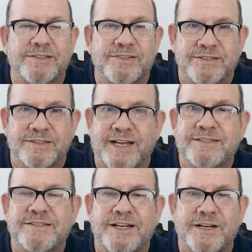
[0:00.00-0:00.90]
because the
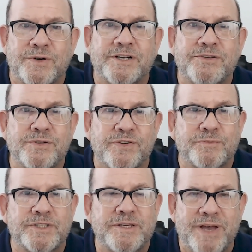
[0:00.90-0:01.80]
last thing I want to do if
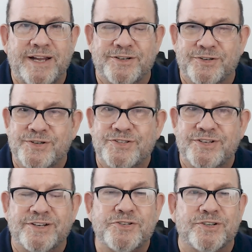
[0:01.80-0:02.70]
I'm really mad at her
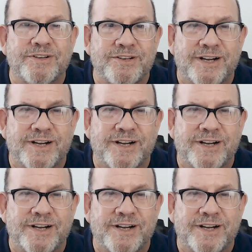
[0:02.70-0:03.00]
is touch her.